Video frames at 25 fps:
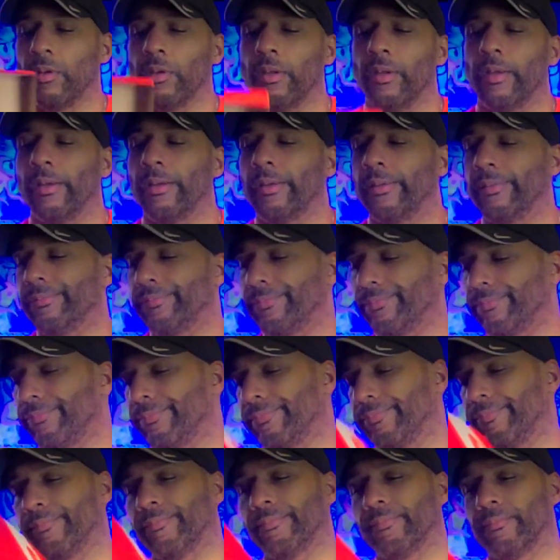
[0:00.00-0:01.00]

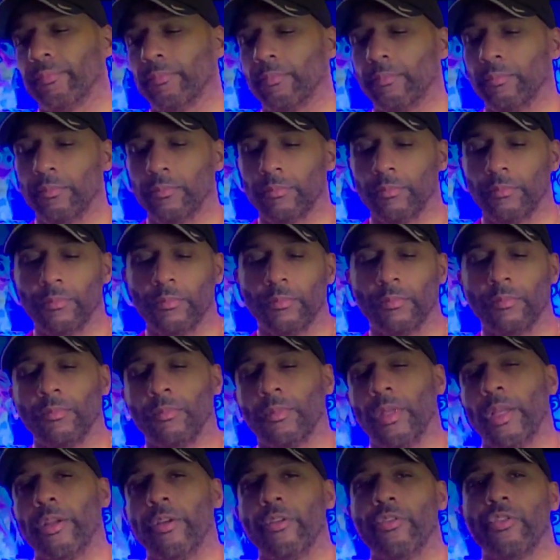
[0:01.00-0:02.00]

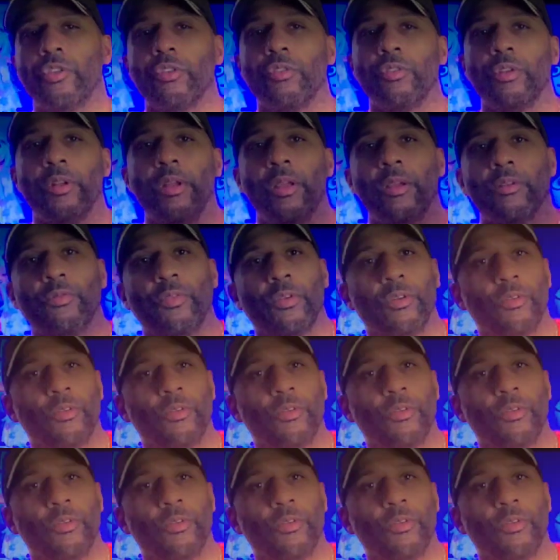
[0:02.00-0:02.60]
Um, you're tuning in for